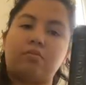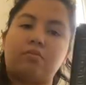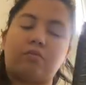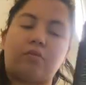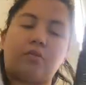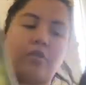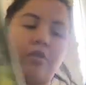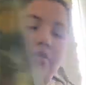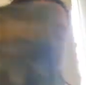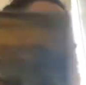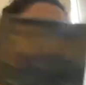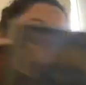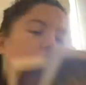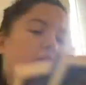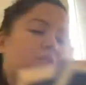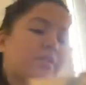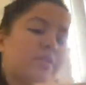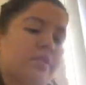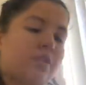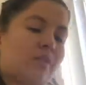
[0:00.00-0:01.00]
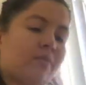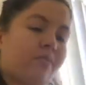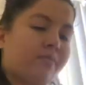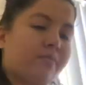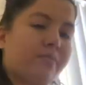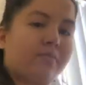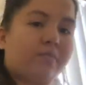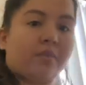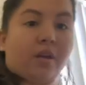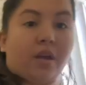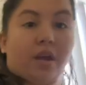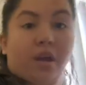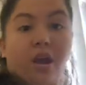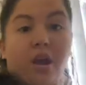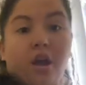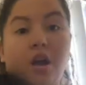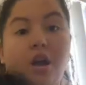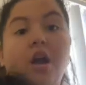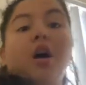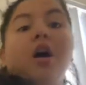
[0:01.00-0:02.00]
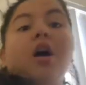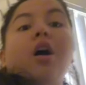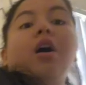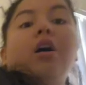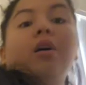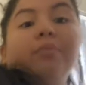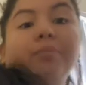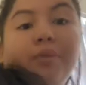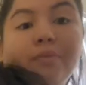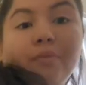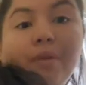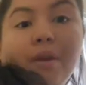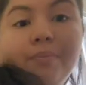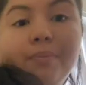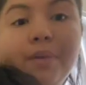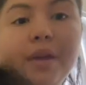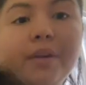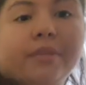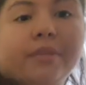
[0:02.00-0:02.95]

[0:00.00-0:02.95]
We're gonna check this out. I'll be right back.